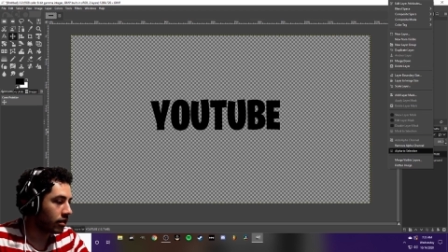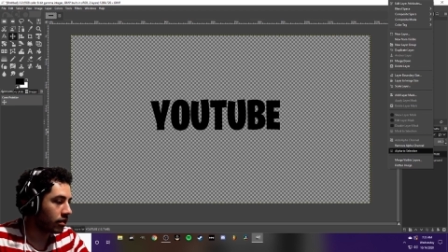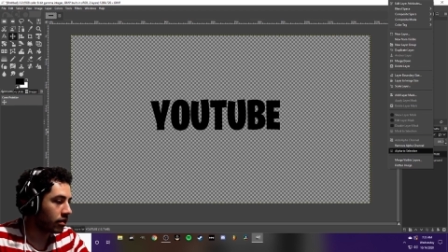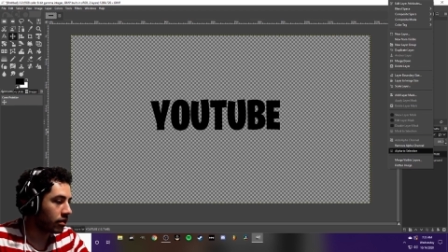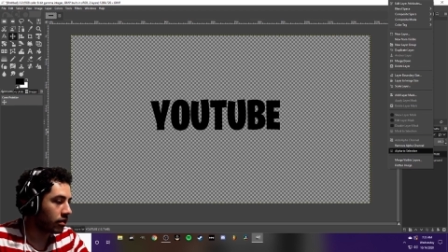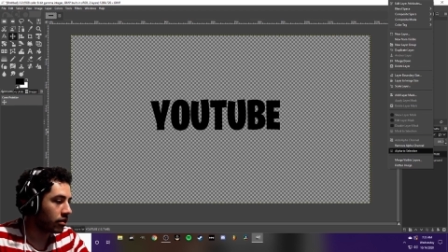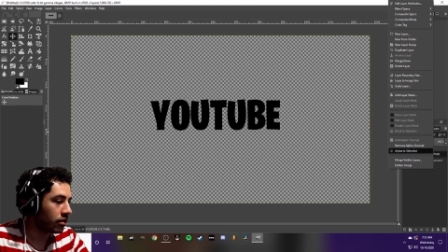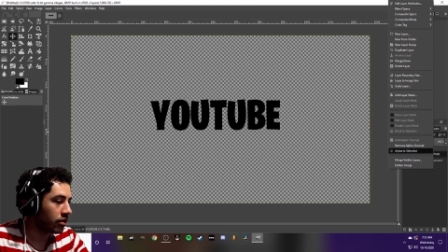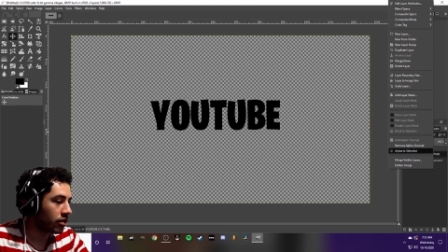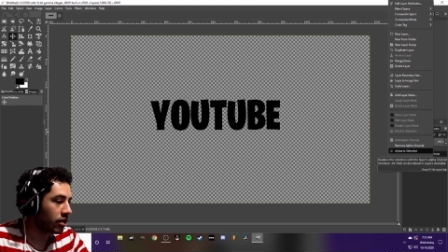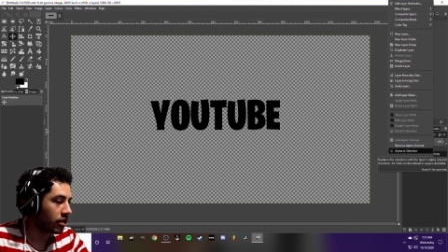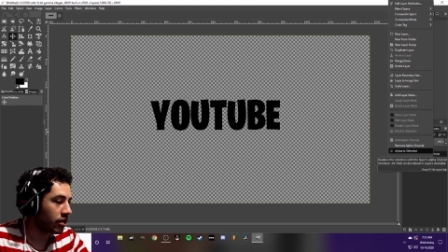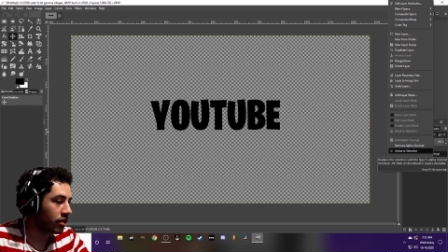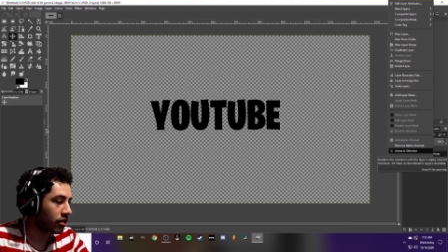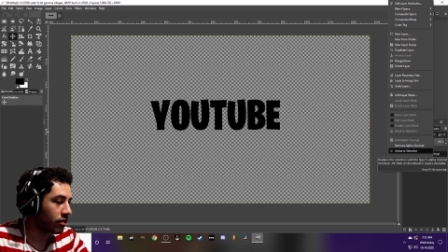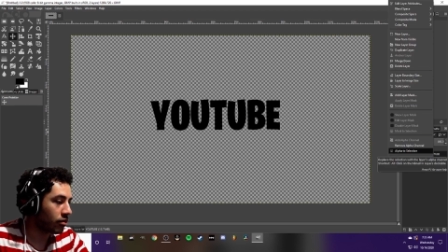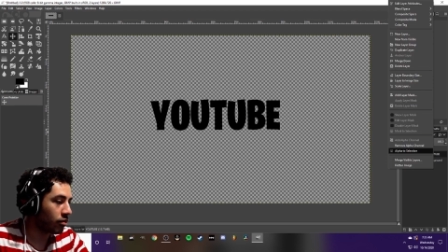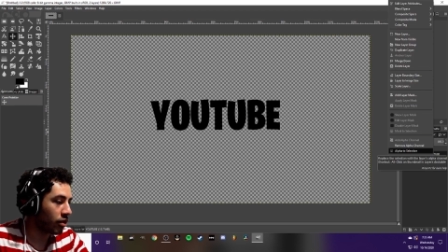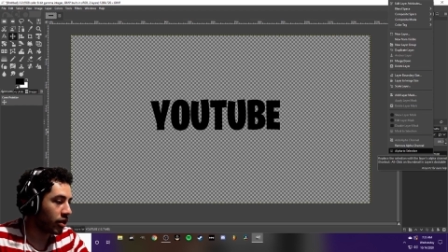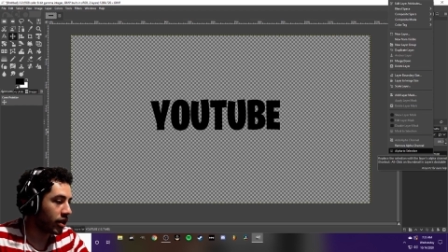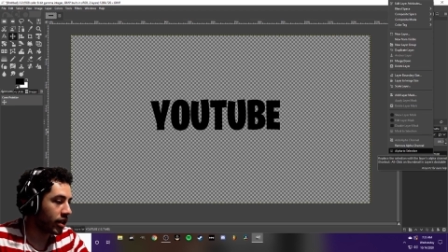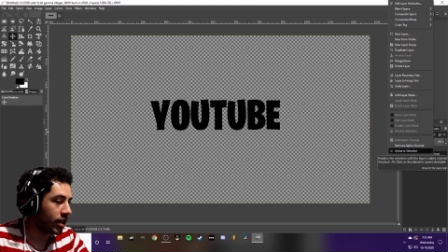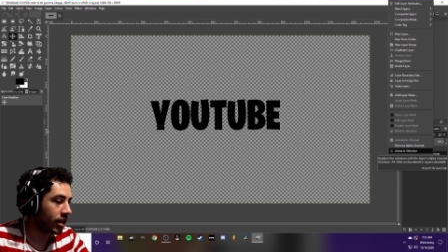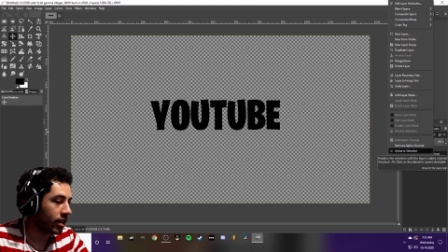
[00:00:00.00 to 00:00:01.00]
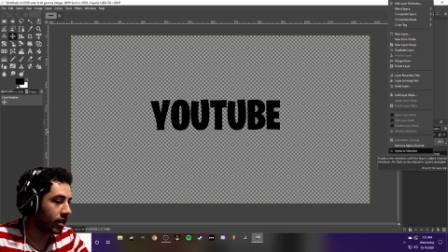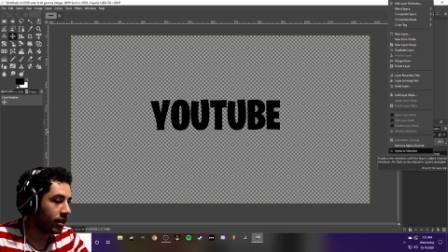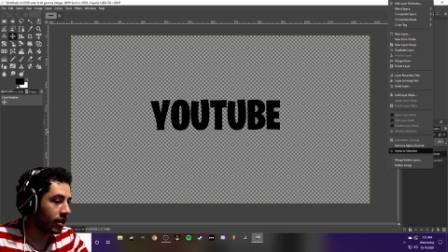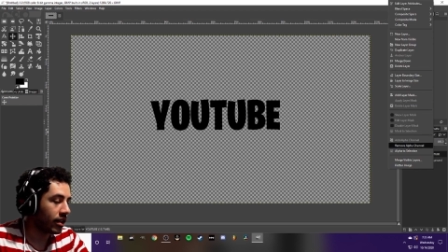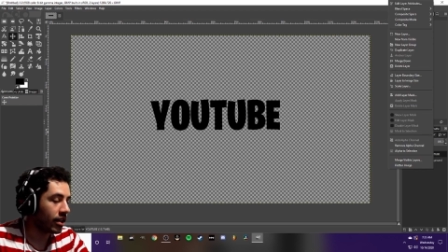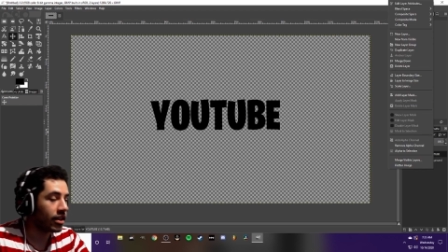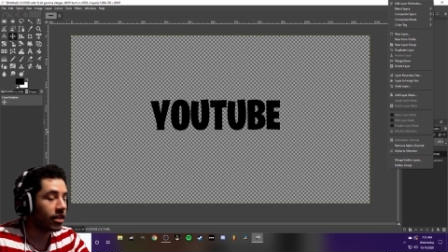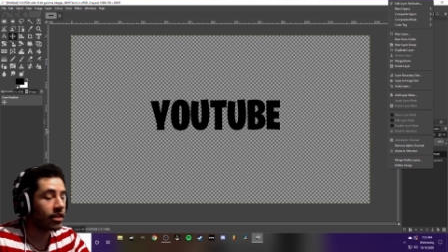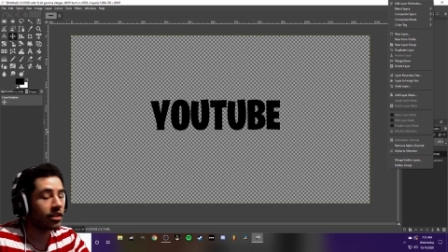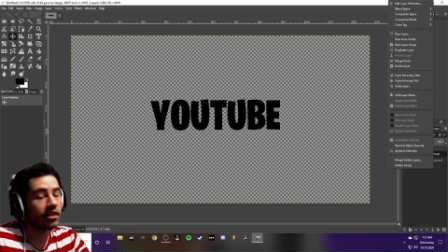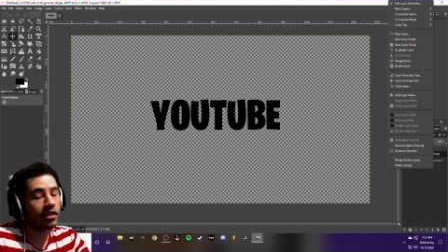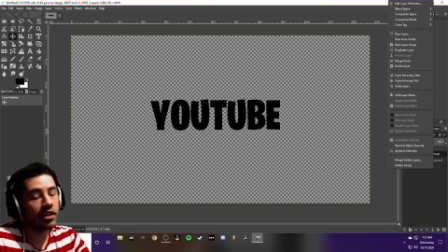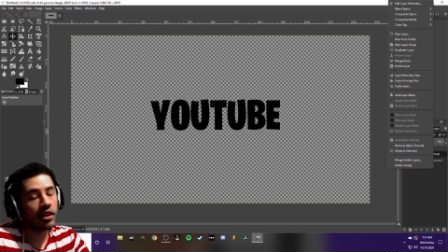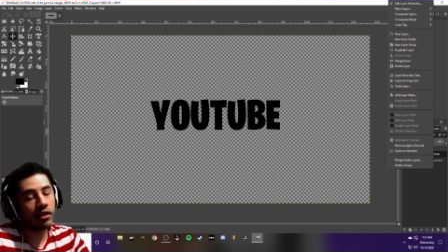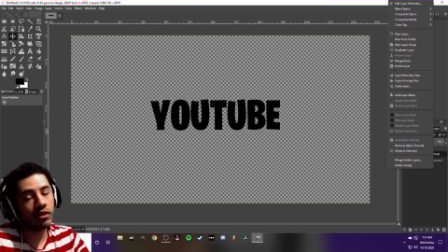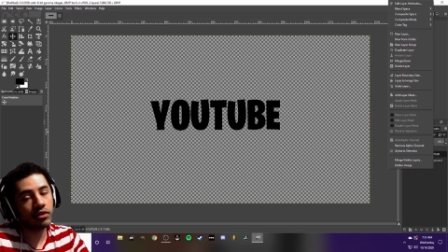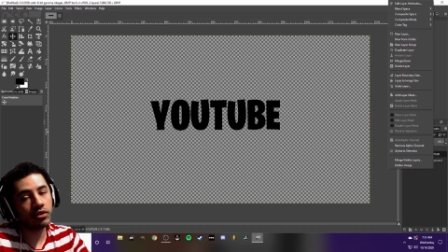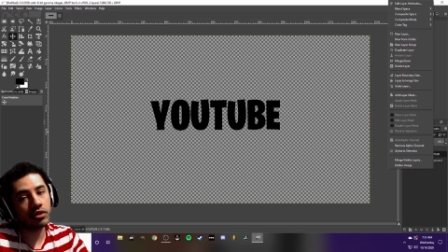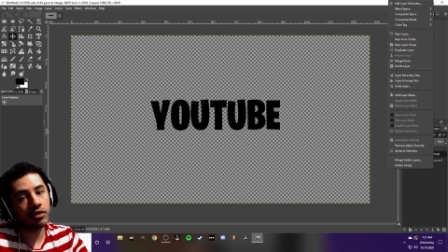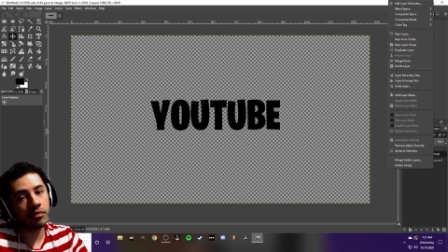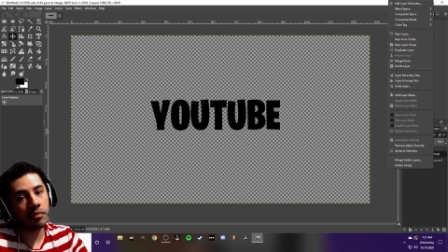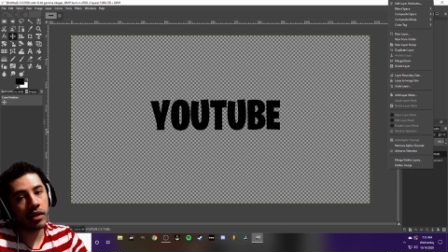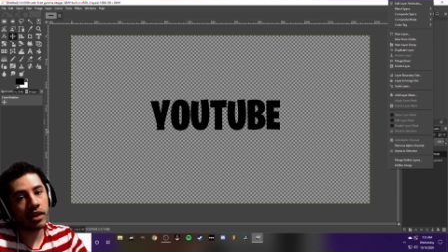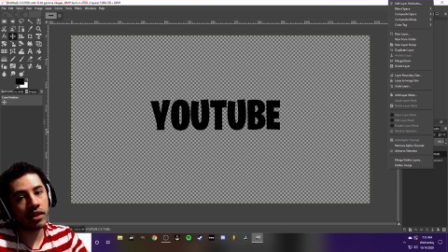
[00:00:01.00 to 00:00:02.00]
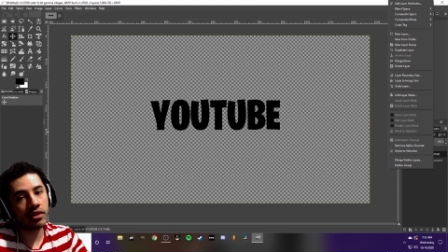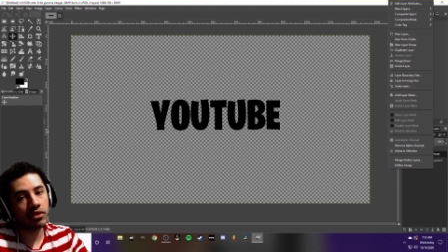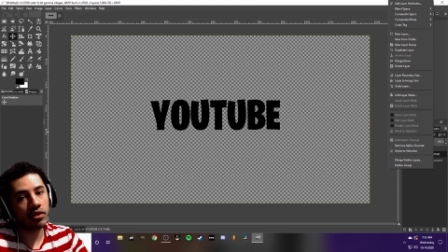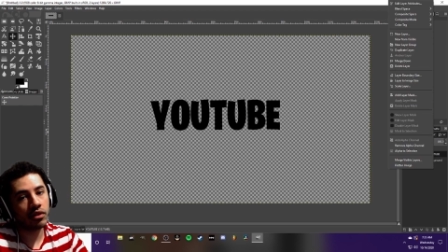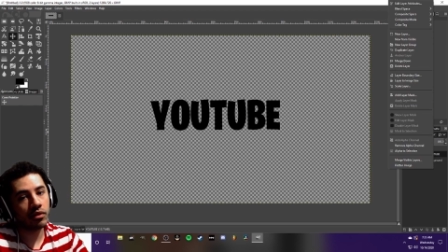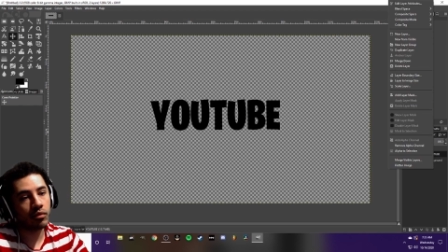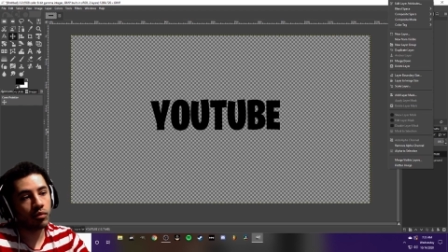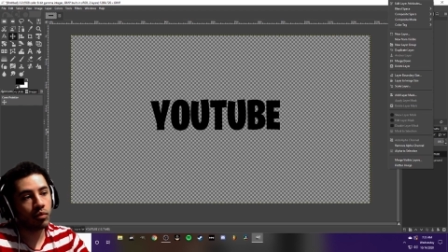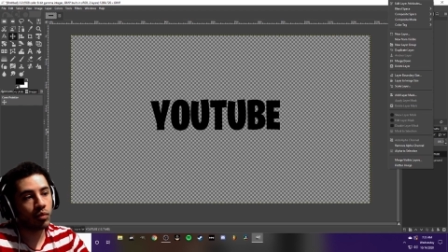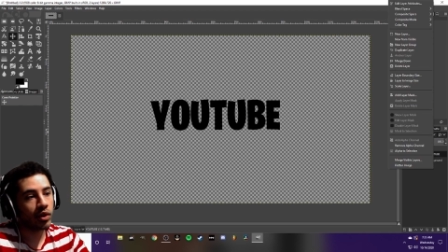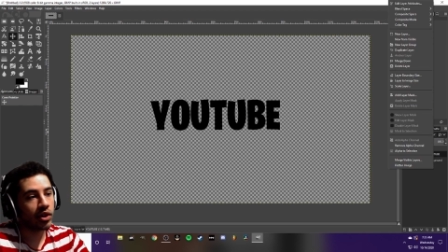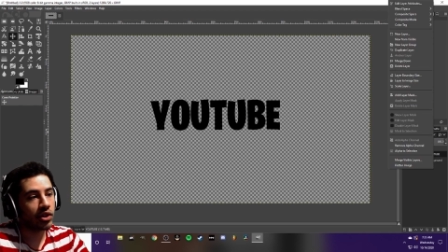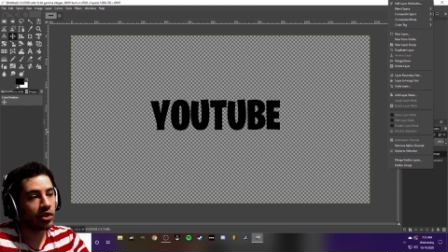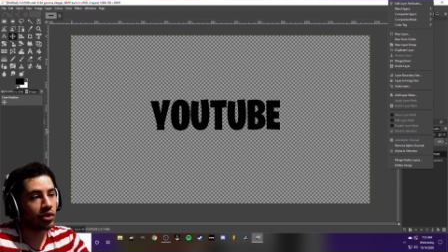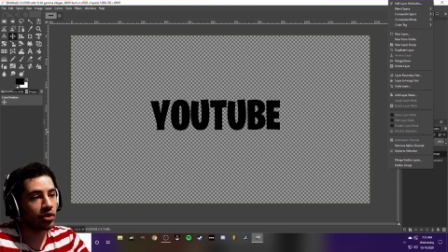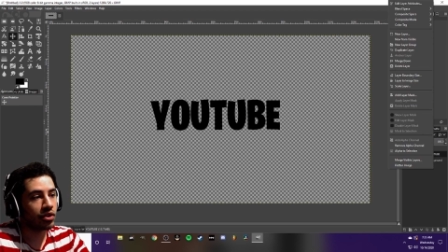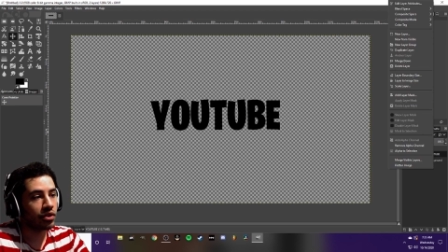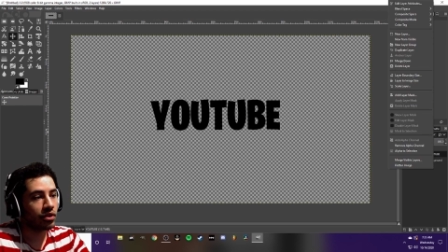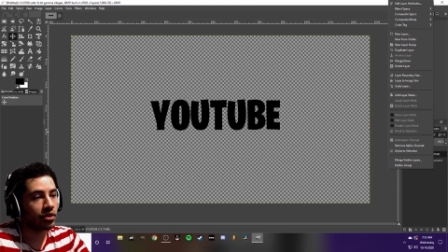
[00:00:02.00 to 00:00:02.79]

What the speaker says: You just want to hit, and it also depends on which